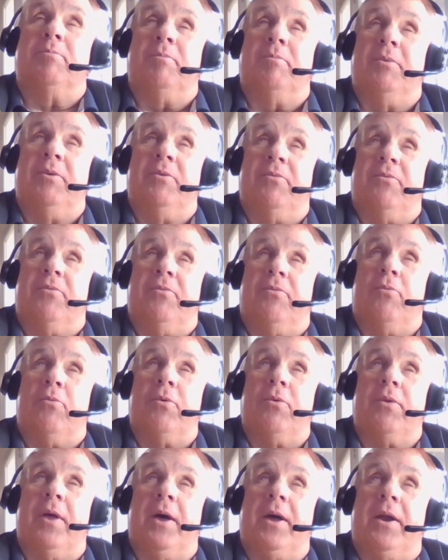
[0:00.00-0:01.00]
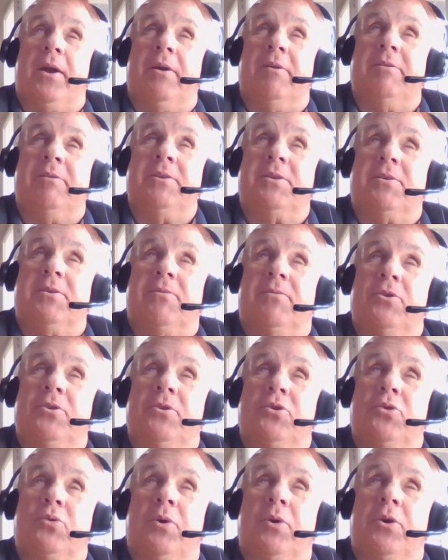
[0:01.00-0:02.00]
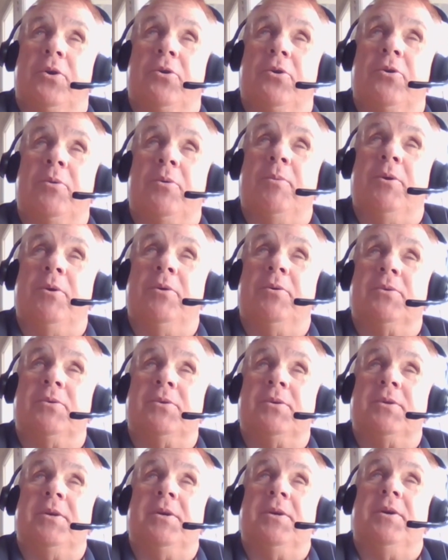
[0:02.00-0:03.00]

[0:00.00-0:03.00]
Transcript: before that, at least for short-term use,